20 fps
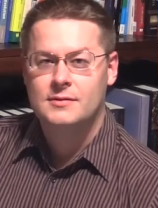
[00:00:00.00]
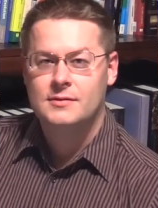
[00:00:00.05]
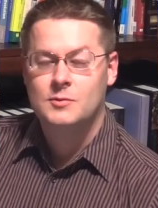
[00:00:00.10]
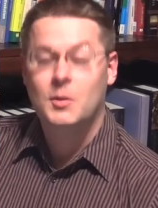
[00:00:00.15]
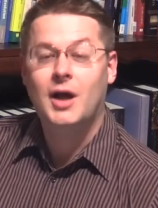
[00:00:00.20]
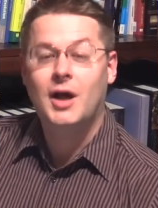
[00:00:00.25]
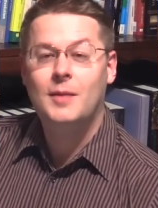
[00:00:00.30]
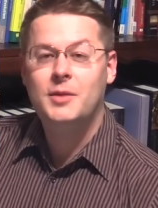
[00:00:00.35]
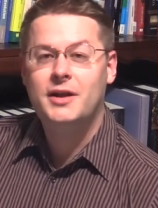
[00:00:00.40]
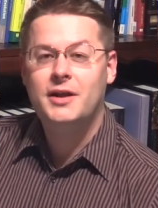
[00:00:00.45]

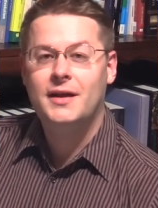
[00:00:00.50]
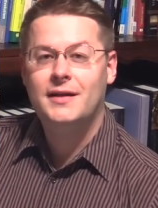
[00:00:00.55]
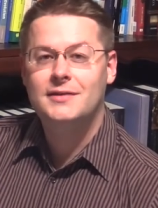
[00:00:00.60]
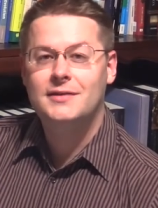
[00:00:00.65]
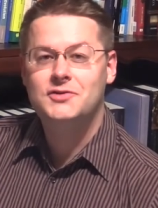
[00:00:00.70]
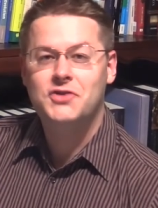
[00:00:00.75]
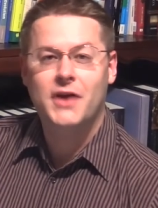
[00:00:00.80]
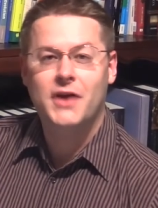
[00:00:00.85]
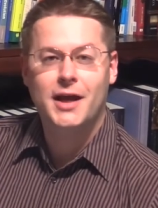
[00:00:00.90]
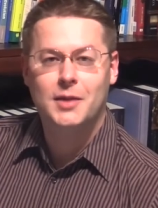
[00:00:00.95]
Muhammad had a
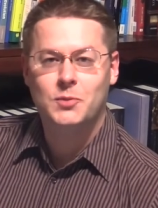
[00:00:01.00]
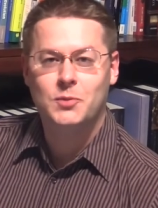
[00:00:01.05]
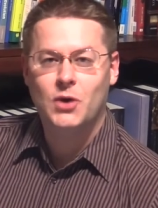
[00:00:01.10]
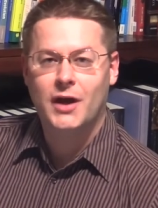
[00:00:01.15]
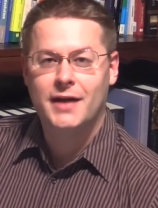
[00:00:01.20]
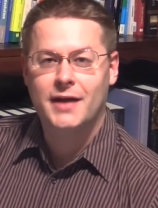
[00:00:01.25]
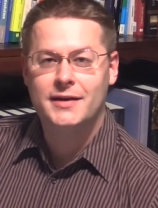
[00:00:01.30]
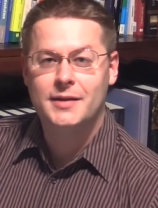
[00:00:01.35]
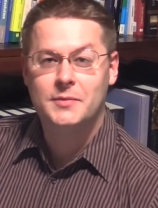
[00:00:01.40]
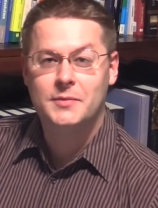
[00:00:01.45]
child
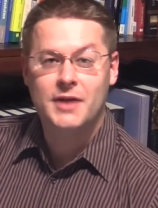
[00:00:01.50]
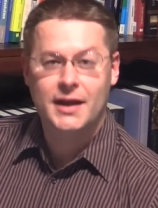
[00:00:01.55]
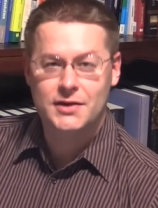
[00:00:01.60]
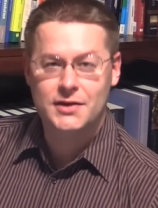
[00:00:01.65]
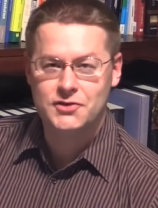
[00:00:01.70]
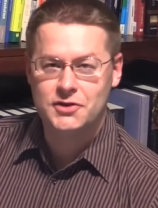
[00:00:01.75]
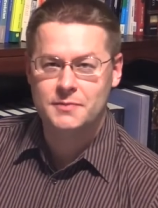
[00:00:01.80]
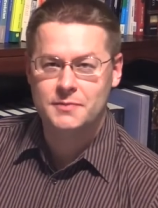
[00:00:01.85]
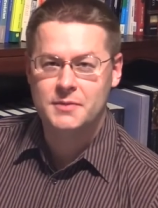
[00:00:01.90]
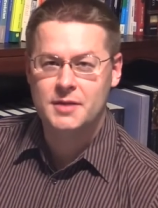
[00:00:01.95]
bride named
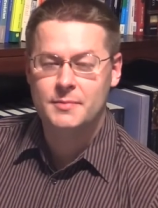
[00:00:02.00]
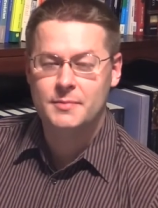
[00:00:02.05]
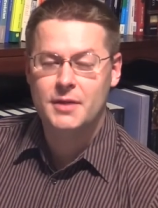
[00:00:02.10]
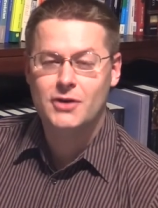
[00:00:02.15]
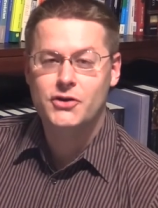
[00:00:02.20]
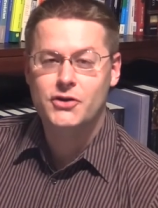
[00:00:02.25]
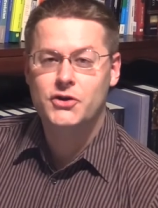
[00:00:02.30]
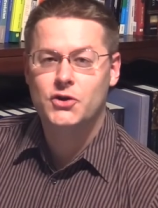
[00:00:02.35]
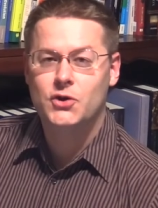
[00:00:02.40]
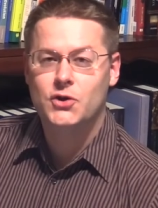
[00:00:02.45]
Aisha. He
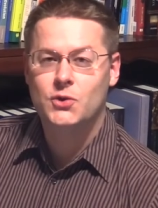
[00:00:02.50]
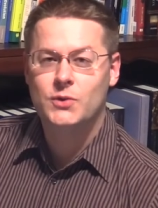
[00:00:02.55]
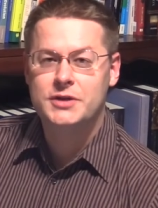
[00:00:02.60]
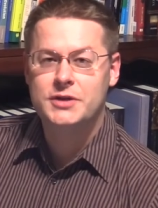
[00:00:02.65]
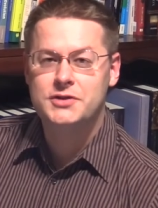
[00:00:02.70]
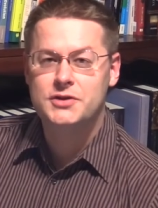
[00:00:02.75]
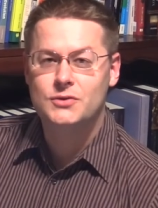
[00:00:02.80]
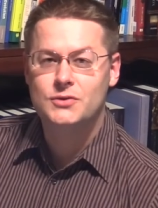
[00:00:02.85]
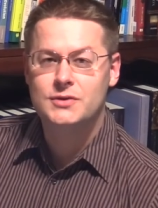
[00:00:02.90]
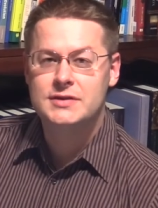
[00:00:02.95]
married her when
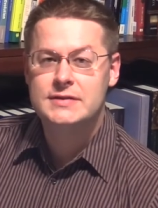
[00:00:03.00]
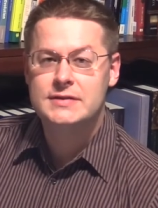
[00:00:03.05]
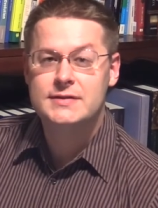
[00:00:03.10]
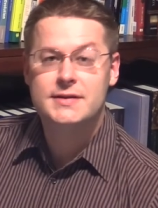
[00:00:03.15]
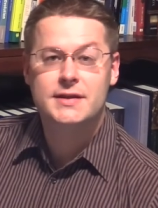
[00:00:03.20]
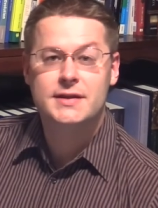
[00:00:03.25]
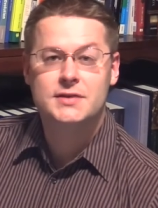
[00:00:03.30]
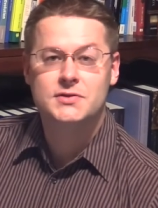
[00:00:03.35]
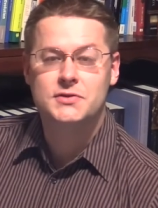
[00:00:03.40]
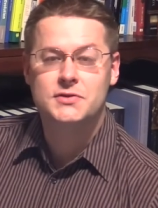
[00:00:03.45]
she was
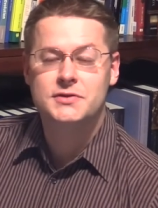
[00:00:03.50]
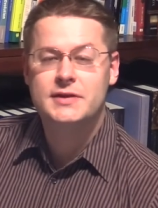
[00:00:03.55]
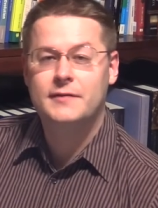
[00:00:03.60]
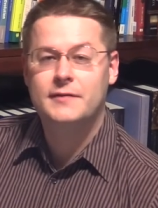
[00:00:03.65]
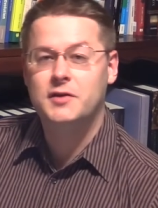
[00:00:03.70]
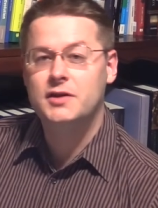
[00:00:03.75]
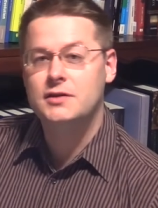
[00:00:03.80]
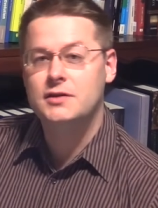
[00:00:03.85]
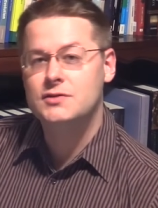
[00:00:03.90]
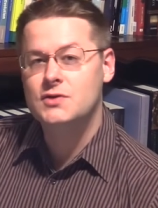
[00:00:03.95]
six or
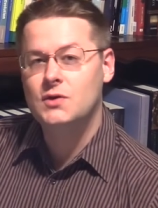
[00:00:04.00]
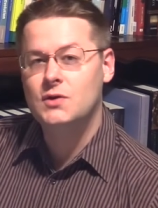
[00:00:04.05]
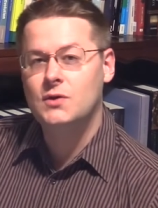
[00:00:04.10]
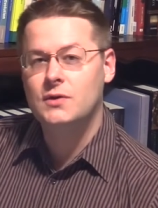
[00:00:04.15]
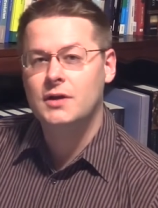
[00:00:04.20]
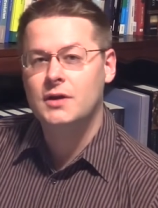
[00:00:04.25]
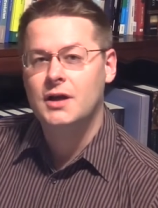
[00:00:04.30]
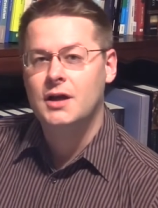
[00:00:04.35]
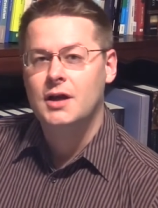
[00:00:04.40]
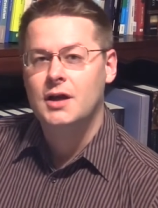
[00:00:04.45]
seven years
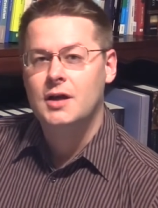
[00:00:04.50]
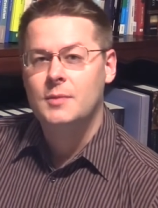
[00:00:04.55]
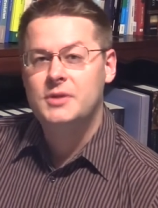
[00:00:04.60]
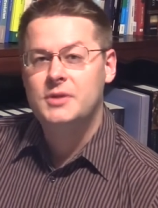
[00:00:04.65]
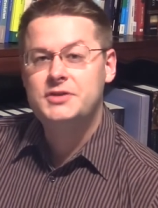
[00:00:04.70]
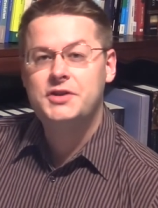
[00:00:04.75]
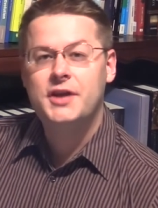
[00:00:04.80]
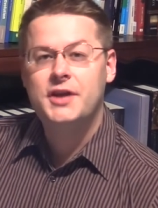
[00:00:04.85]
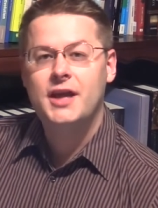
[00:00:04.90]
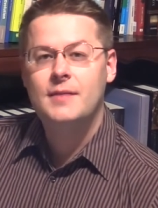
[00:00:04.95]
old,
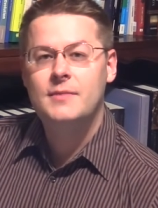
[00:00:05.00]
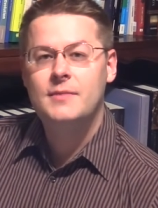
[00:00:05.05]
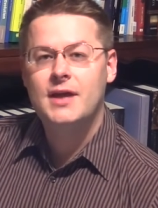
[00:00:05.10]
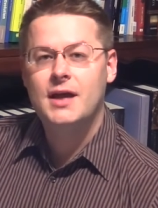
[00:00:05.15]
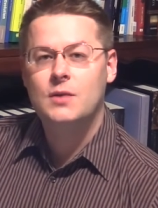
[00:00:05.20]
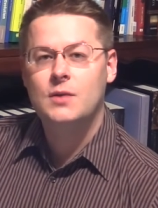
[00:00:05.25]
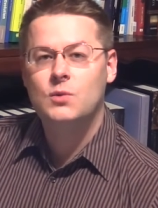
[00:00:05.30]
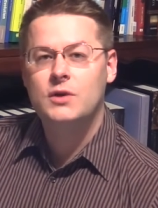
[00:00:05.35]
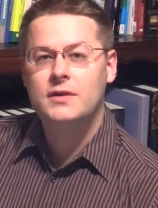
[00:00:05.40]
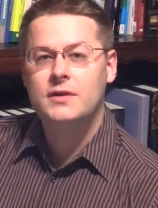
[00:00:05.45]
but she came
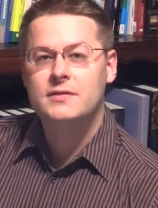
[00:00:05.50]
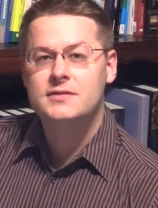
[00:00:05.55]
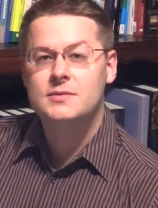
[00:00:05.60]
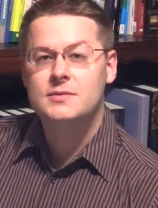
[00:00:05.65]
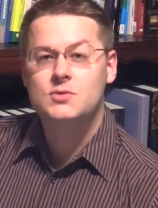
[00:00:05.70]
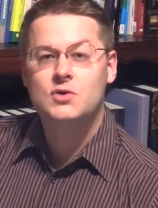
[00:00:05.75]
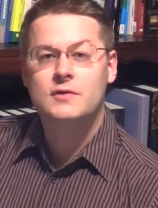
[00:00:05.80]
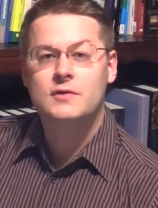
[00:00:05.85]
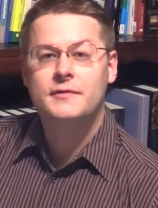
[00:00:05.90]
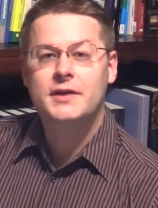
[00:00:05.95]
down with
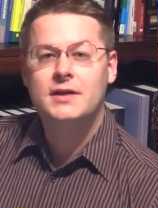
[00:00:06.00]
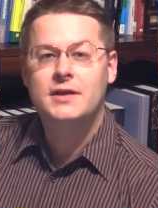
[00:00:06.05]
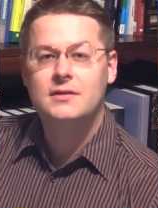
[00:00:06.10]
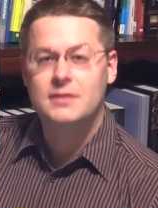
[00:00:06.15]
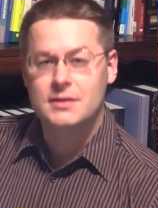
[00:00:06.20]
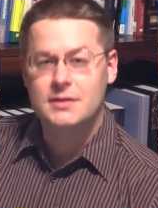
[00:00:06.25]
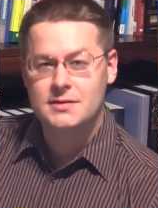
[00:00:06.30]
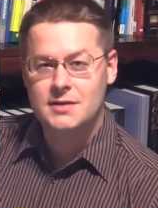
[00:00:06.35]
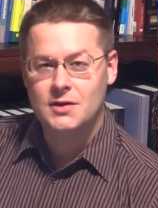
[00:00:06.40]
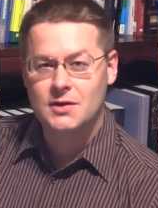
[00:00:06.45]
some sort of
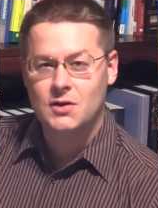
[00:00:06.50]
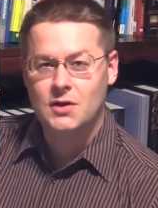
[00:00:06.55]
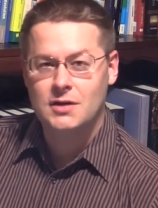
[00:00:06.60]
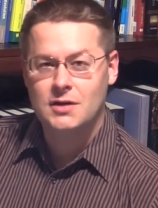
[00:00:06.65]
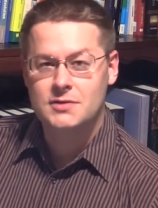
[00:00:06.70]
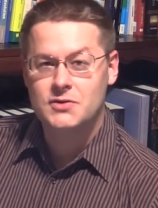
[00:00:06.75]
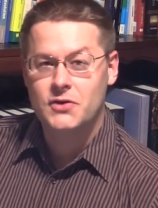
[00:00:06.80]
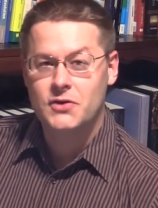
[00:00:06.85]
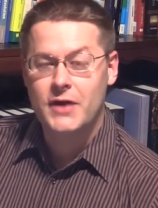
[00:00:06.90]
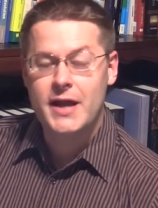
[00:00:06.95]
illness that
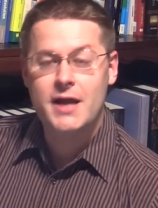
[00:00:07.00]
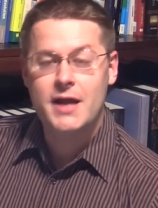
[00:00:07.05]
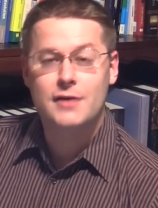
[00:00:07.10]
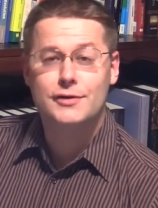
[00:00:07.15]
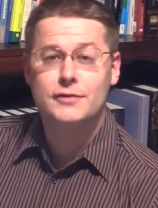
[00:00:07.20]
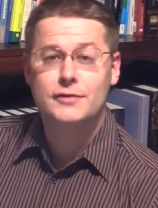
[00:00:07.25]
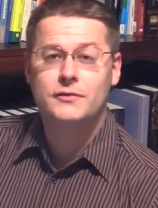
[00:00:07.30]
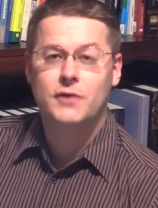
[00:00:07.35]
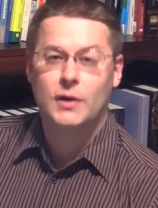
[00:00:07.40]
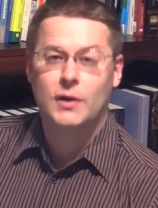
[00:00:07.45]
caused her
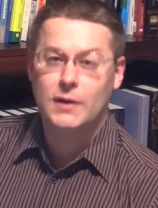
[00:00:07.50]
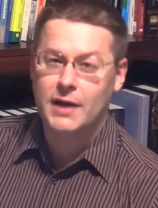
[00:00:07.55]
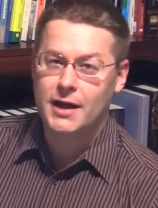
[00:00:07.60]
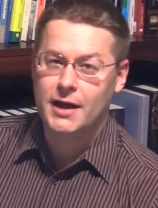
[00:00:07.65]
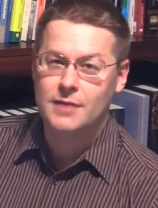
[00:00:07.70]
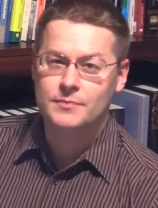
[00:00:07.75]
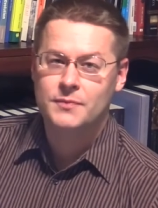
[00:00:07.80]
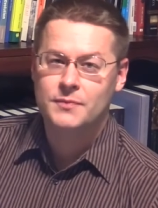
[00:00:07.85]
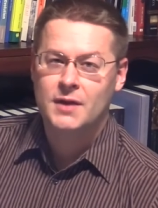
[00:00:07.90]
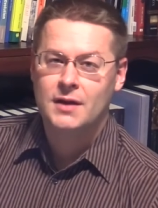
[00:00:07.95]
hair to fall
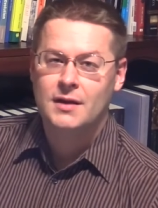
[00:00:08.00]
out.